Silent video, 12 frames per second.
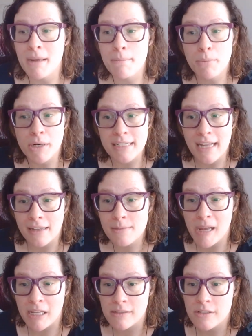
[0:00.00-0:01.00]
a big
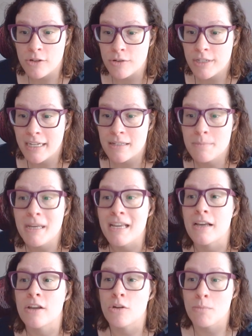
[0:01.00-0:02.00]
pre-tax balance in your
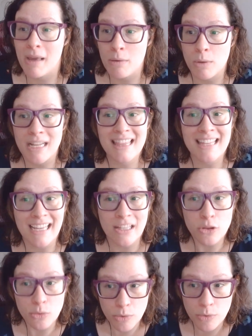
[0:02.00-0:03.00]
TSP, you may want to
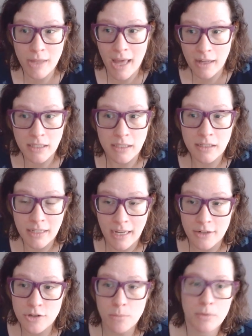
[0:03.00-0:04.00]
think through that in
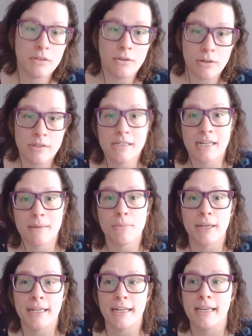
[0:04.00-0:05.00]
connection with your
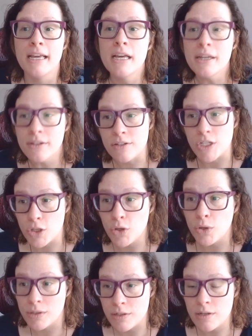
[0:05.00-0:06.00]
estate planning, because it
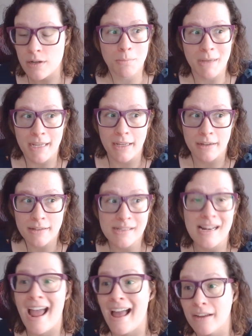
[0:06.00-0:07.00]
could be a
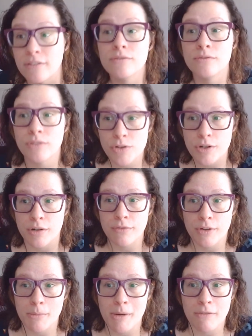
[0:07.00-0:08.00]
snag for sure
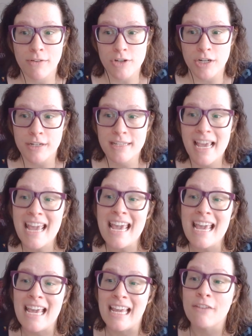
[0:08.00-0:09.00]
for your beneficiaries.
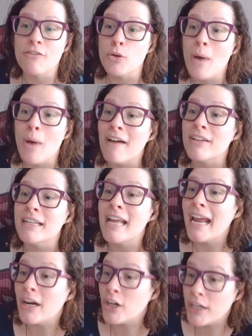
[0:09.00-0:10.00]
If you have
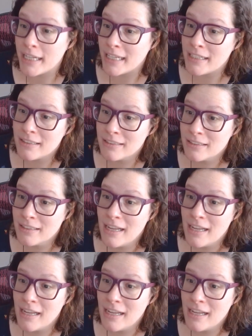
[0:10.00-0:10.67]
inherited